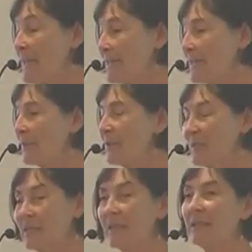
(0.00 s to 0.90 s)
as we
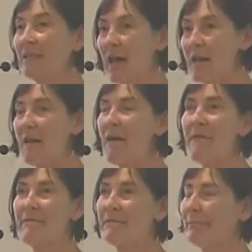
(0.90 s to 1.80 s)
just did a lot
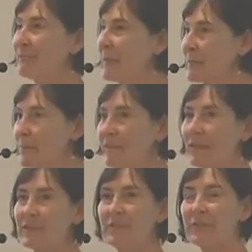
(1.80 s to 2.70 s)
of best
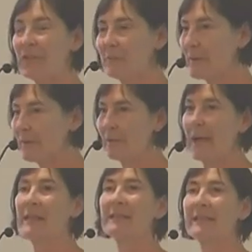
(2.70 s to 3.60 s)
professional judgment
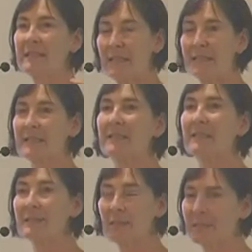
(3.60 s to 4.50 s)
reality testing.